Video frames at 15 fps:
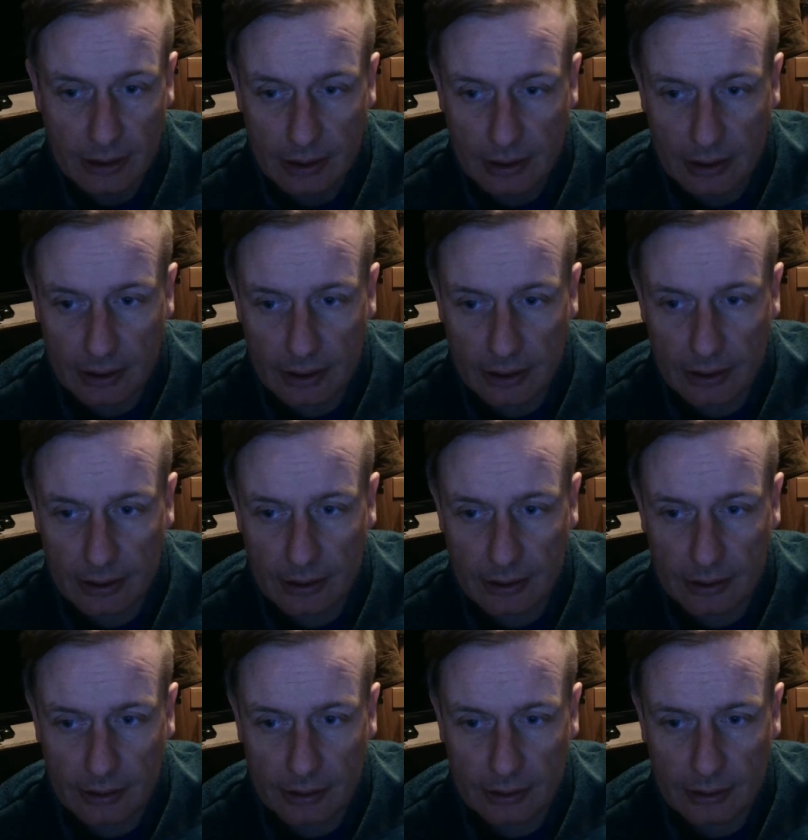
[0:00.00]

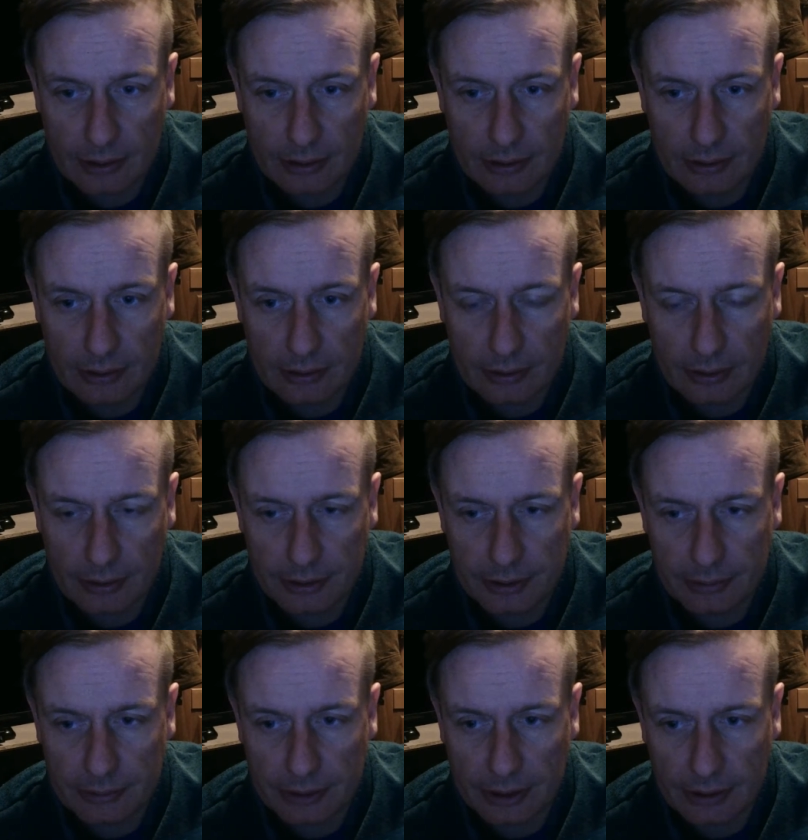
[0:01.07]
Airship
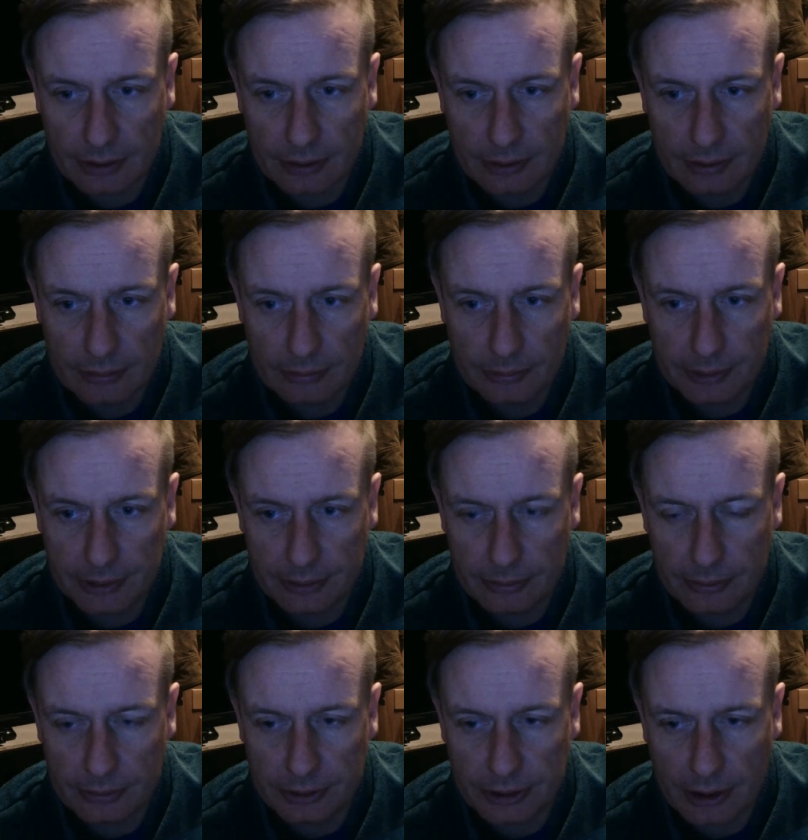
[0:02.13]
Channel. We do
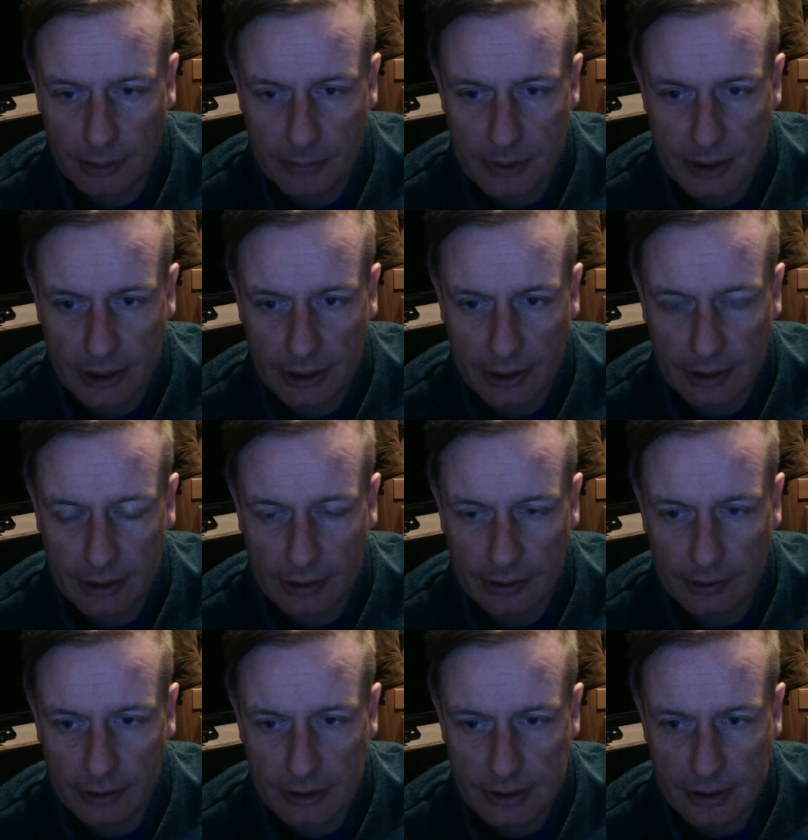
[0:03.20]
good jobs in
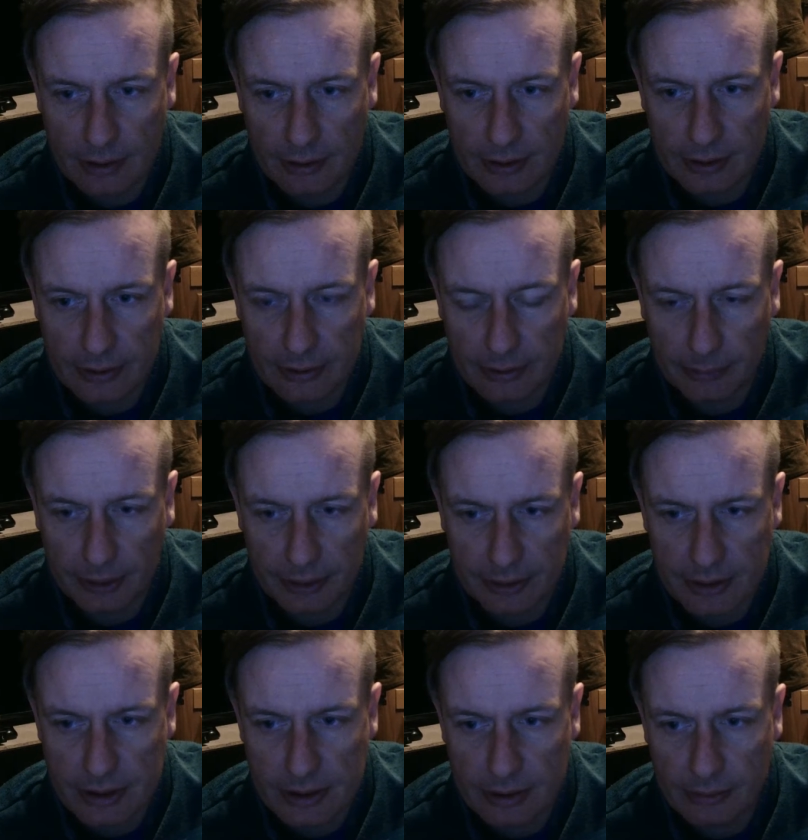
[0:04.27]
historical documentaries
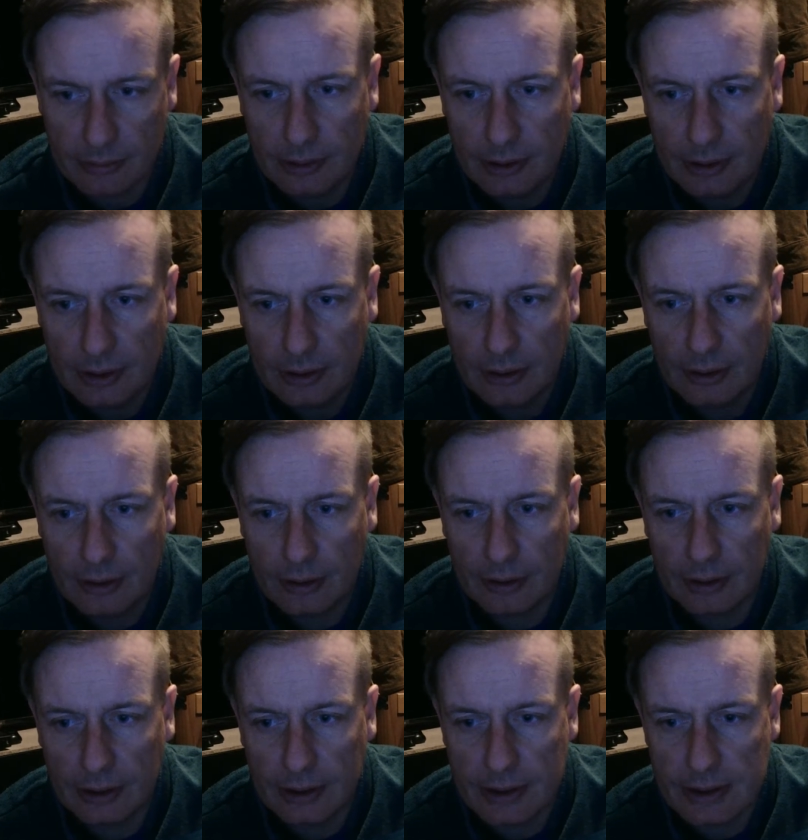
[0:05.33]
too. Or at
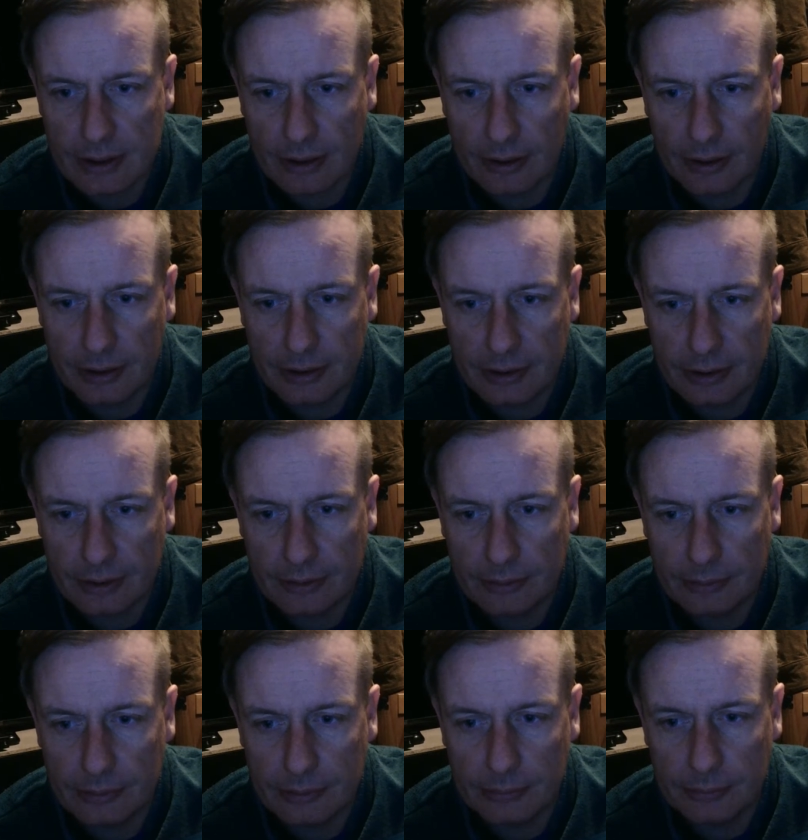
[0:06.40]
least I do.
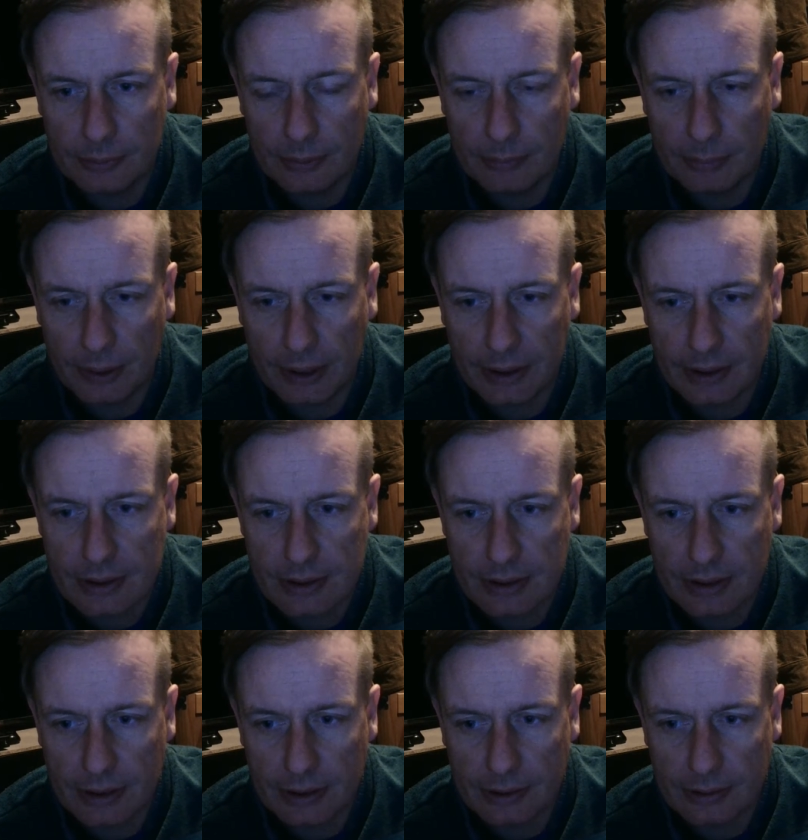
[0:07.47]
The more blanks
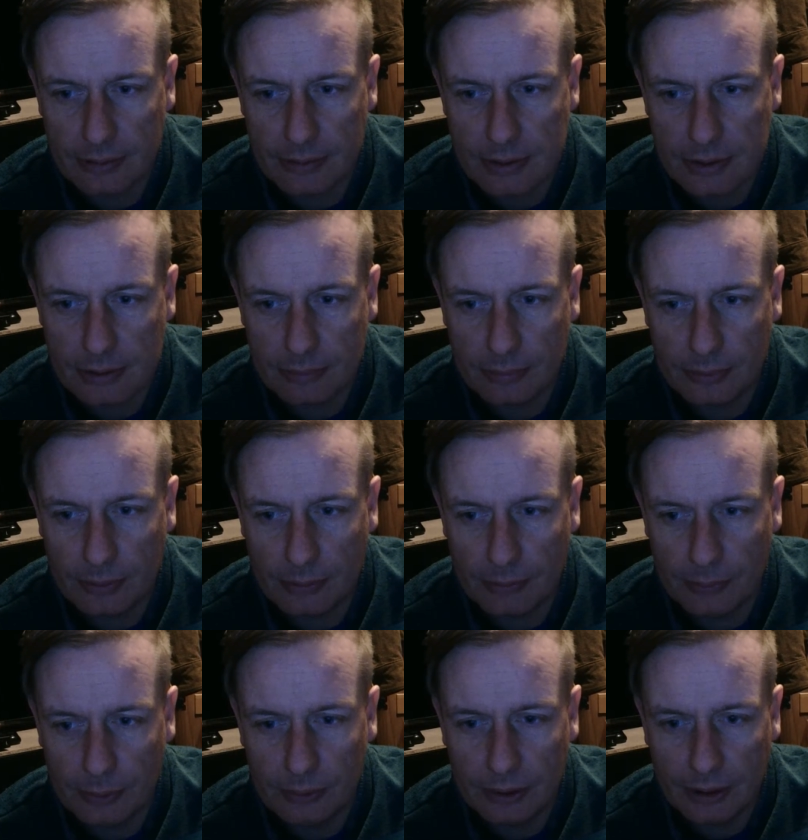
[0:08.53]
they use, the more
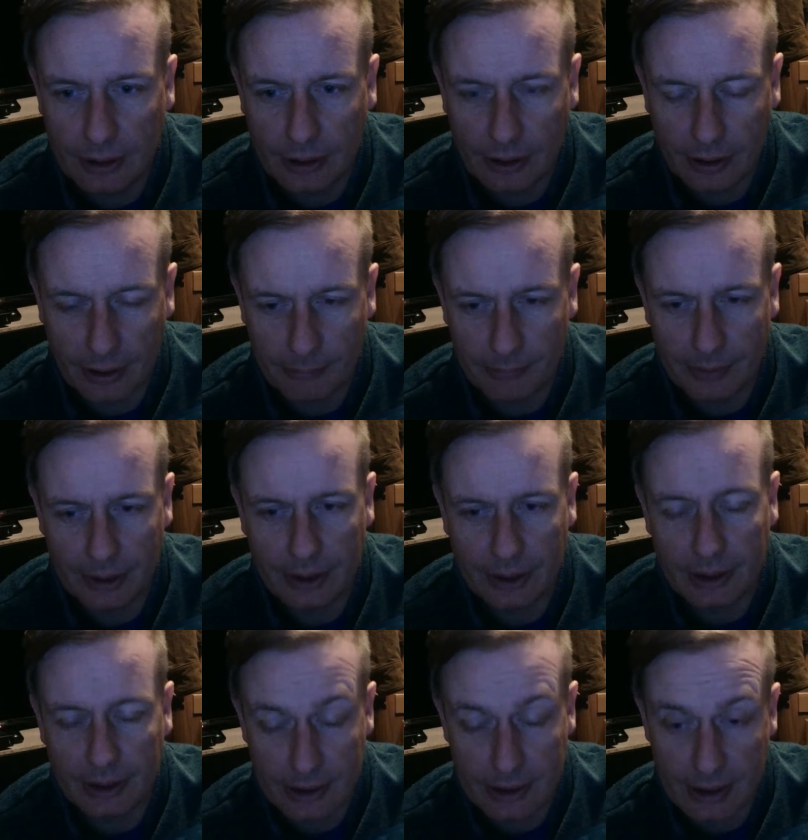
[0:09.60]
moolah I
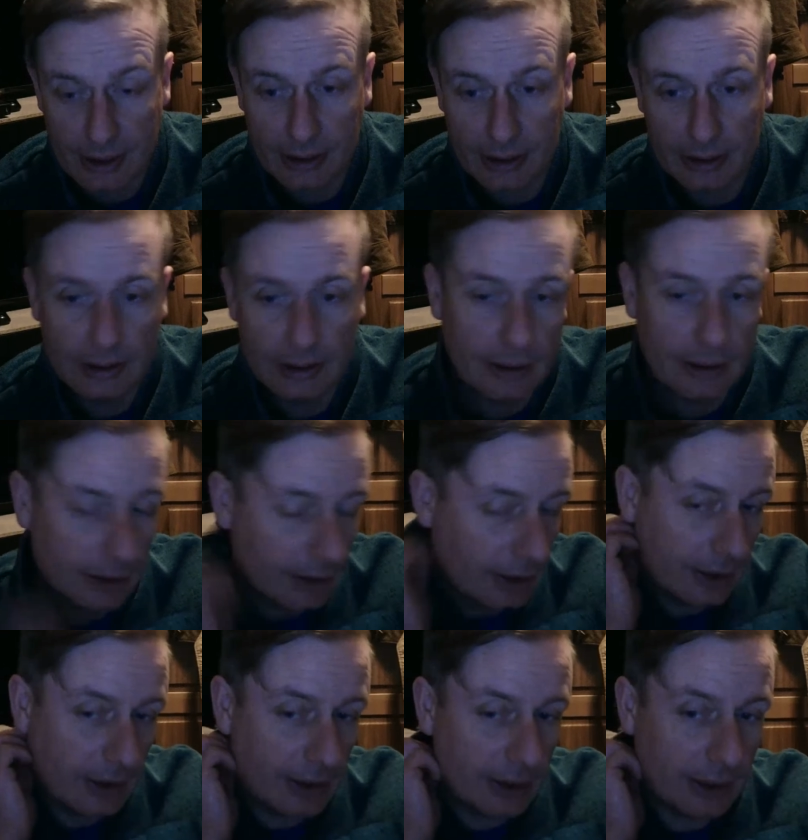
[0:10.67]
make. Exactly.
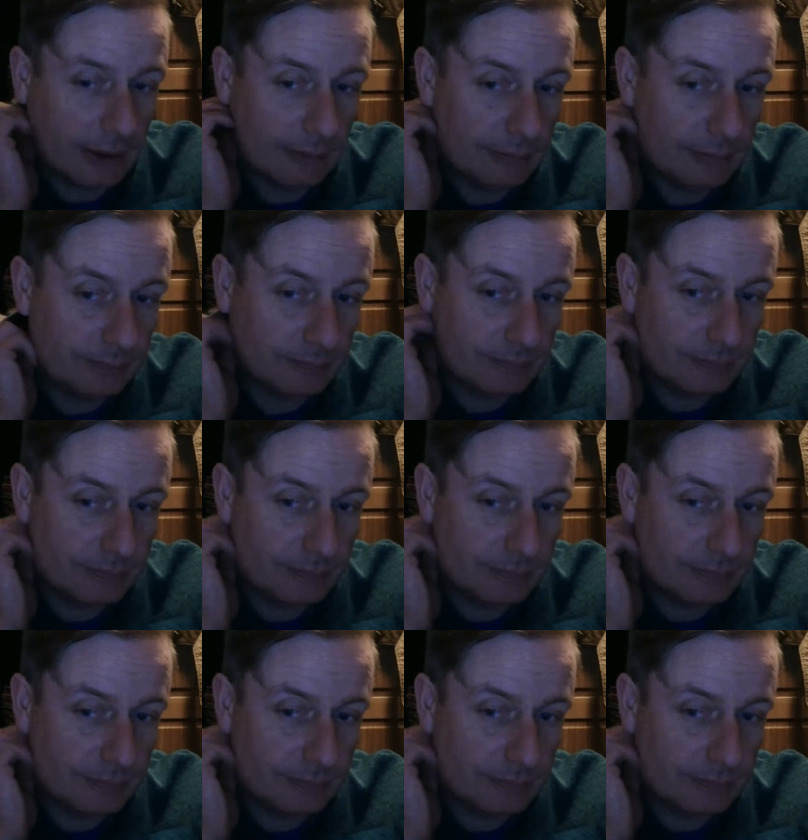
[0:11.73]
Terry